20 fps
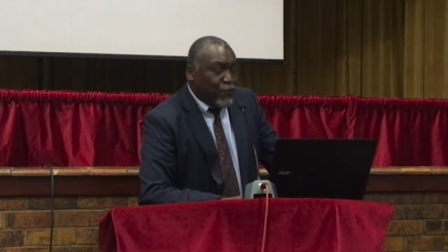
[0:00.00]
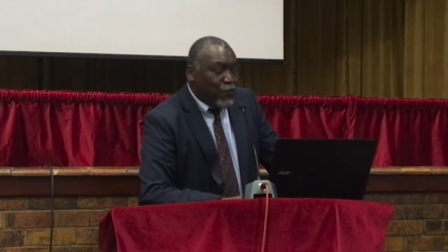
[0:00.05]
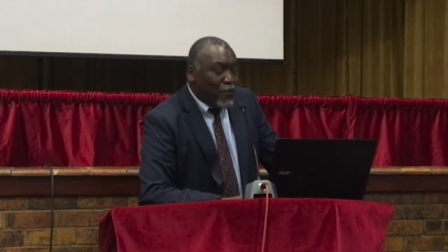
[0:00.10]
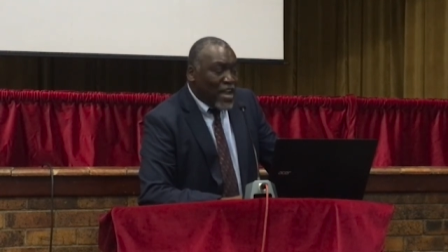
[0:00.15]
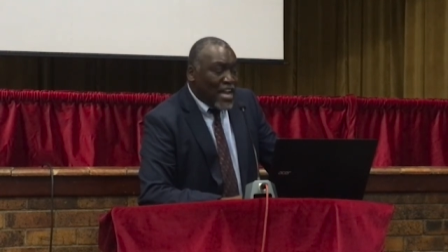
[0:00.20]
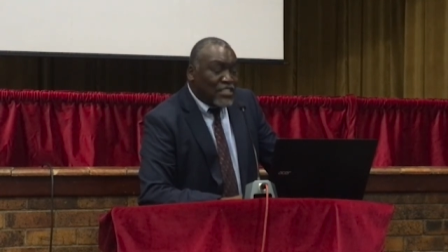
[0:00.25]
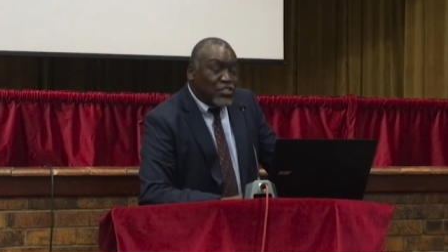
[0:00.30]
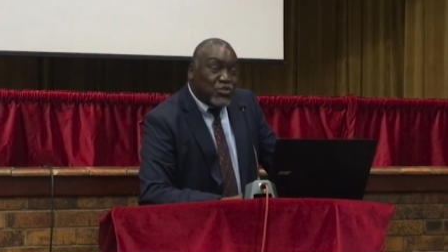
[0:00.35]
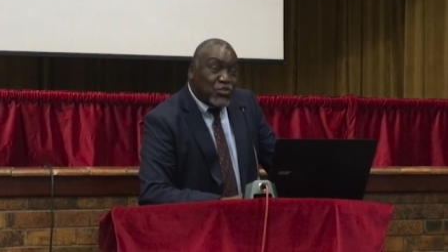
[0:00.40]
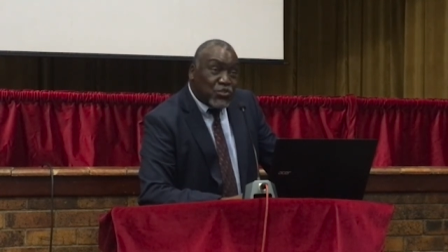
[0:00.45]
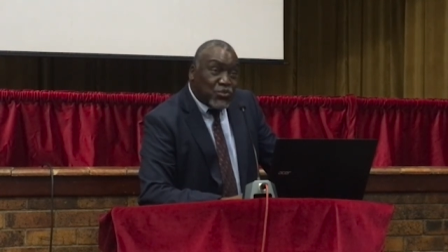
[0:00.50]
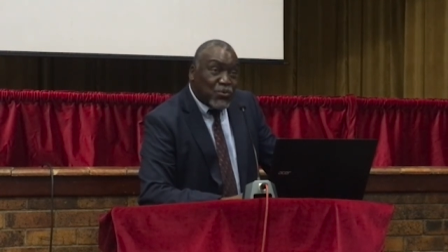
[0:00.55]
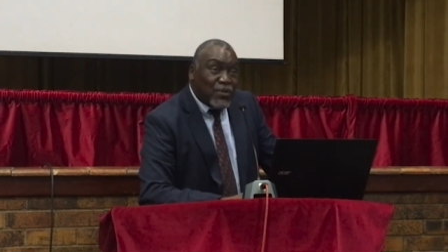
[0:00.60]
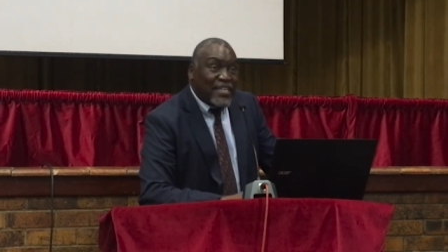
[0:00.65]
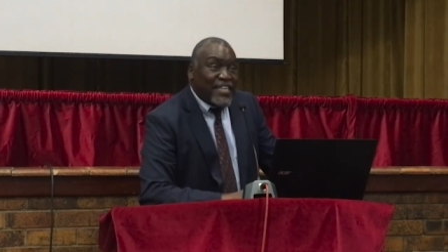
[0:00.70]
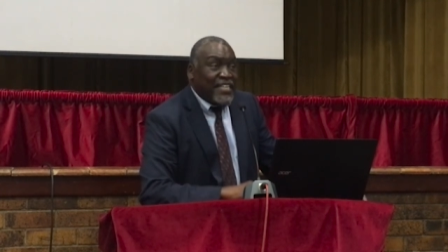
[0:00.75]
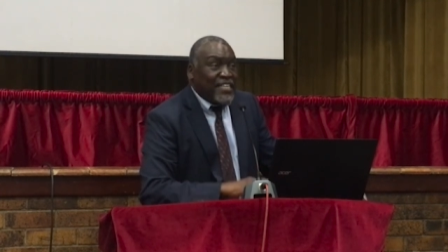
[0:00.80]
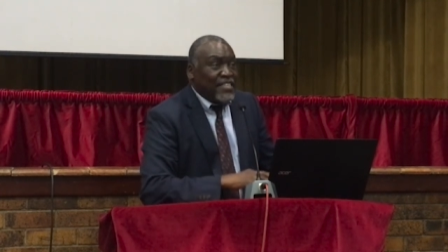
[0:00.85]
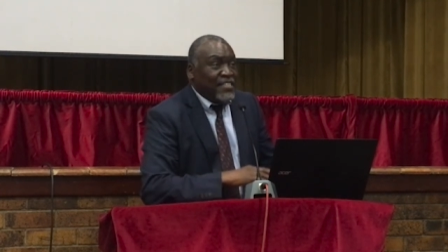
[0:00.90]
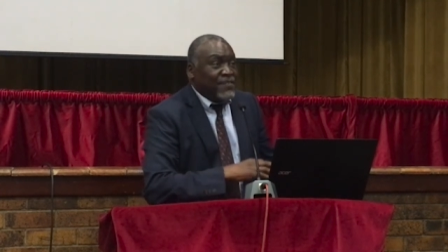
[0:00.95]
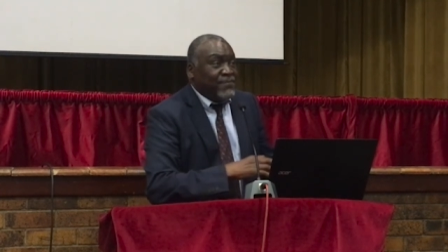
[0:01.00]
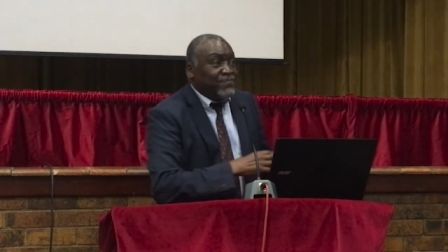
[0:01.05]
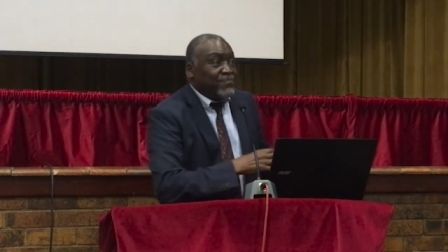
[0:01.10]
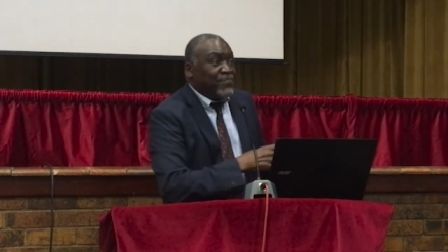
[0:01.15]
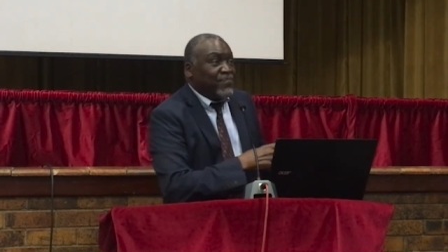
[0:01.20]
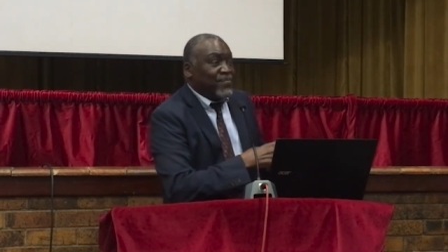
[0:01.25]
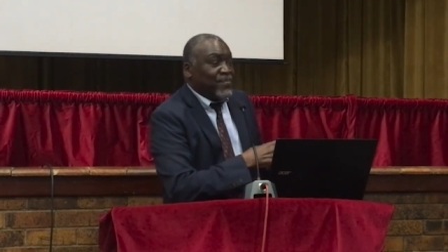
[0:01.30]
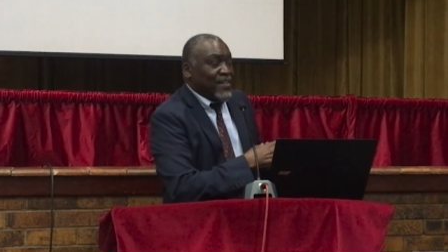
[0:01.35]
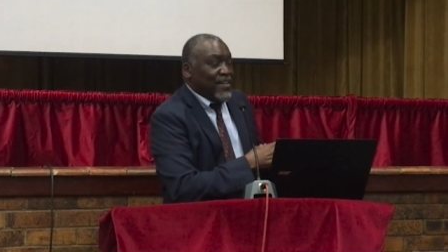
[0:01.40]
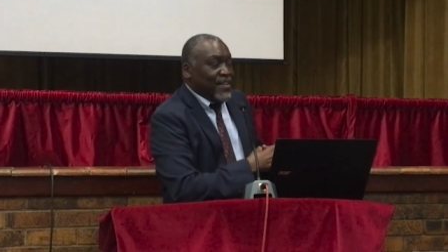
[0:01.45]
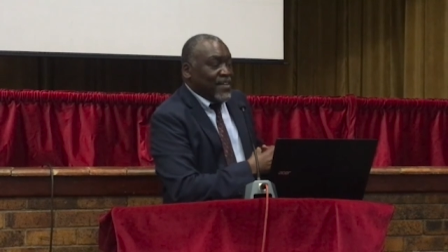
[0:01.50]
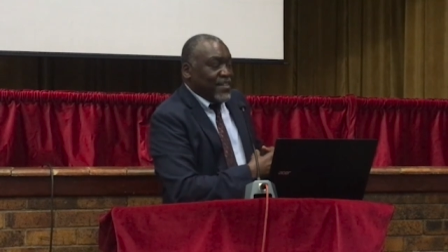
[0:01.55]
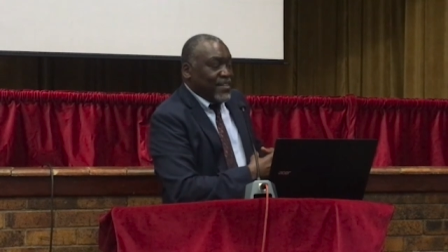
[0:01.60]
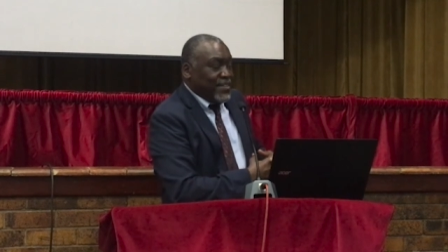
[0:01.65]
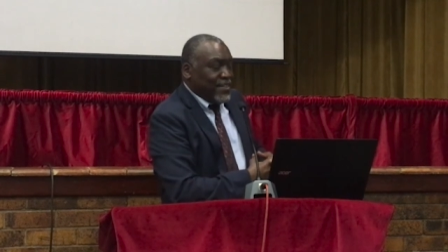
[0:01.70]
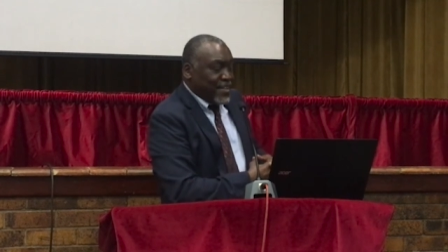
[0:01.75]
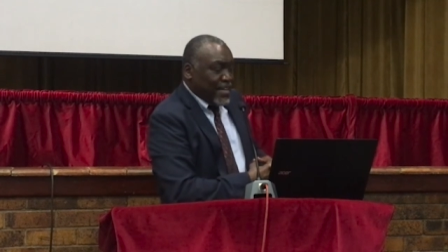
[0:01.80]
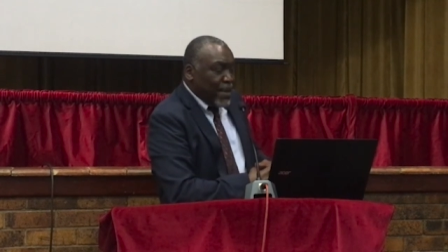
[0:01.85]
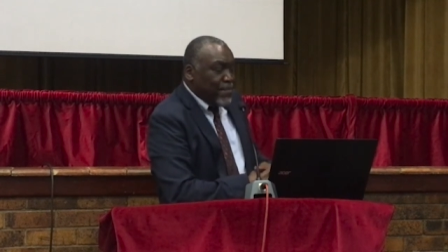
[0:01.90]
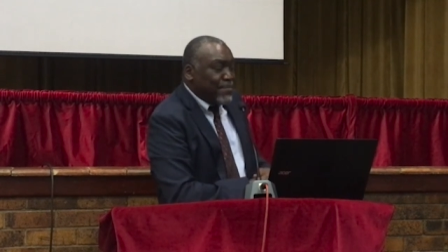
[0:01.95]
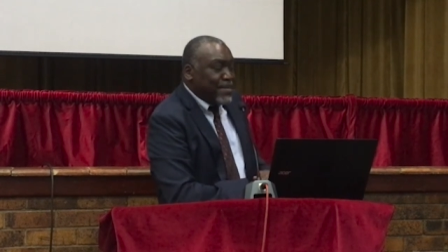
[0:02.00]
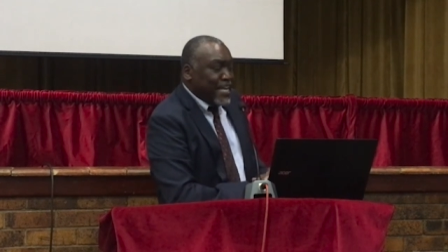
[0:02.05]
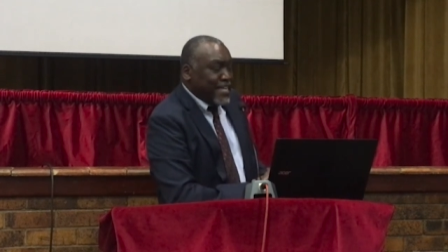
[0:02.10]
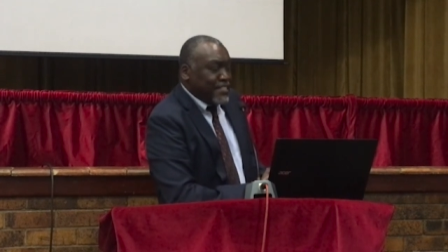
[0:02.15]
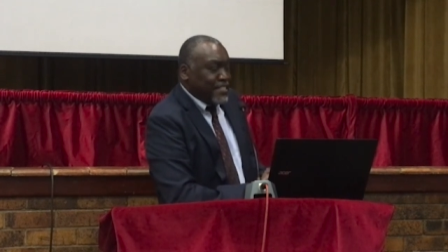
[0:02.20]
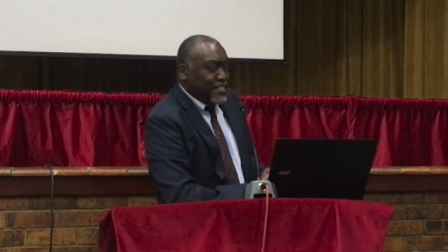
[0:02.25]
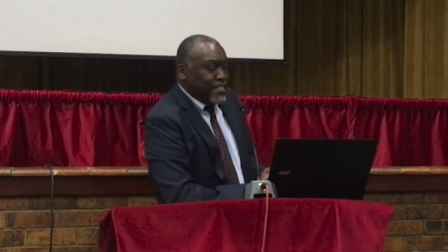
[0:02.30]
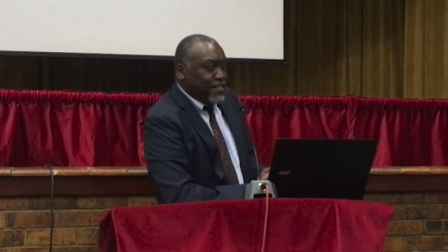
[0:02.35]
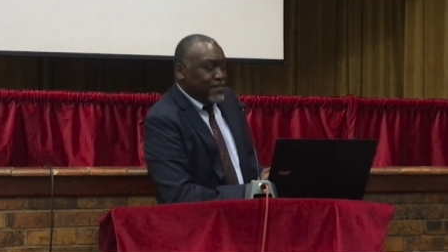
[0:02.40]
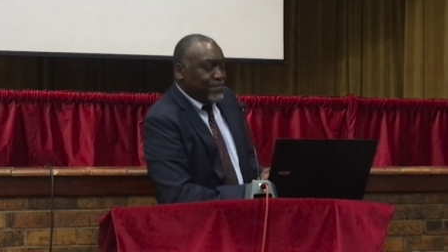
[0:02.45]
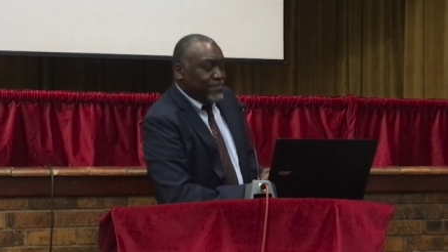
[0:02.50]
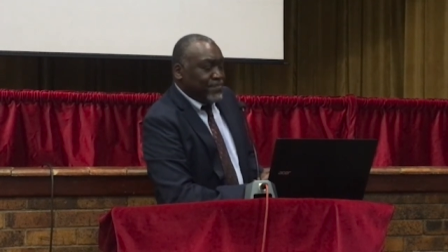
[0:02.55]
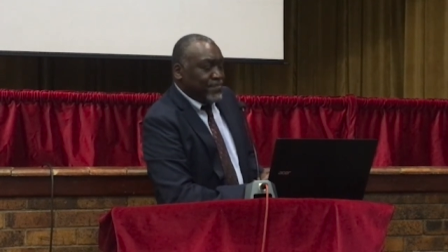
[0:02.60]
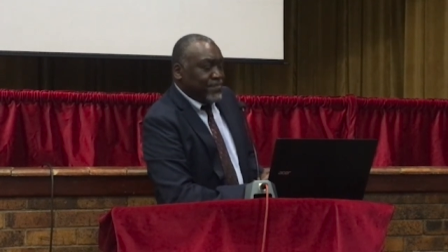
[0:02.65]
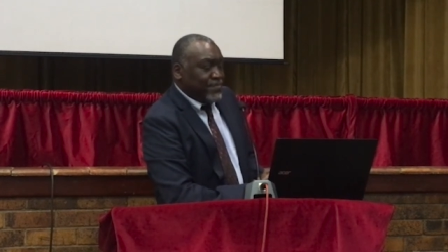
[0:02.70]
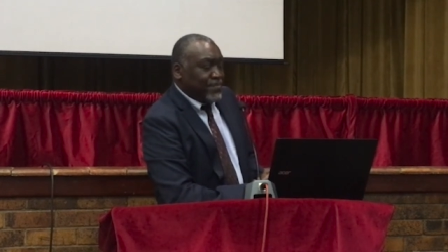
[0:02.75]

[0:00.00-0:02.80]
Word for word: if we are truly the remnant.